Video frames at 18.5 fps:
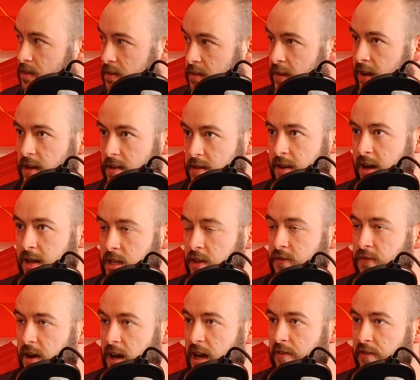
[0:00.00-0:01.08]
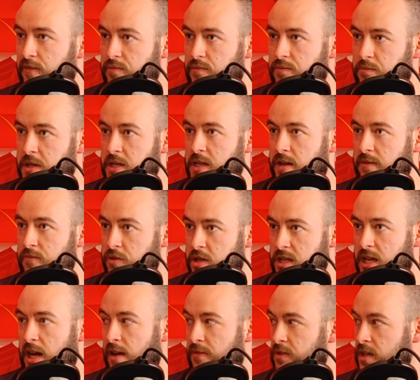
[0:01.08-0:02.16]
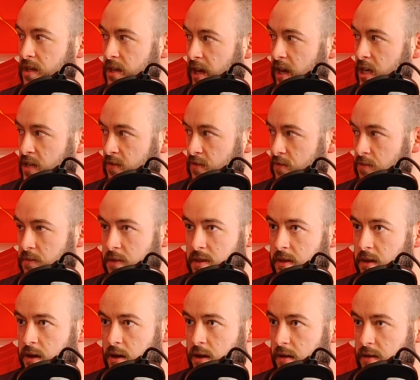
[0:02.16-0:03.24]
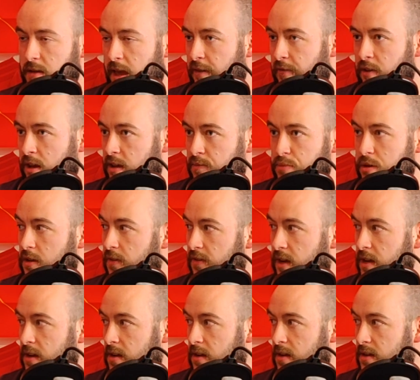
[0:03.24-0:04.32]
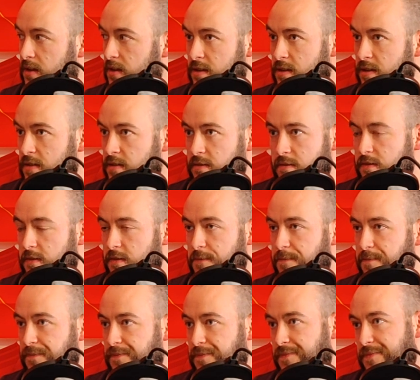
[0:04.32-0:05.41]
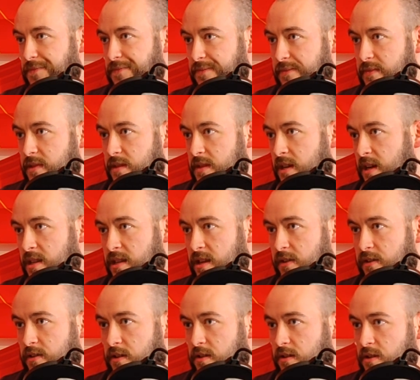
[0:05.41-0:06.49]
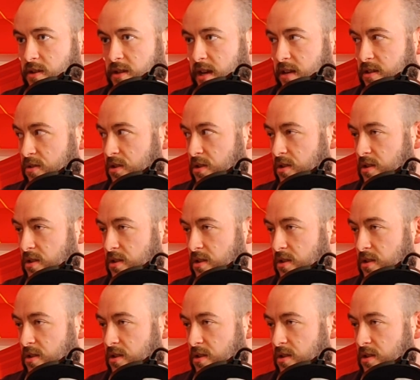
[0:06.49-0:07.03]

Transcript: Ni- 95% resounding yes from the every Liverpool fan. And 5% aren't real supporters. Yeah, they're, all, they're all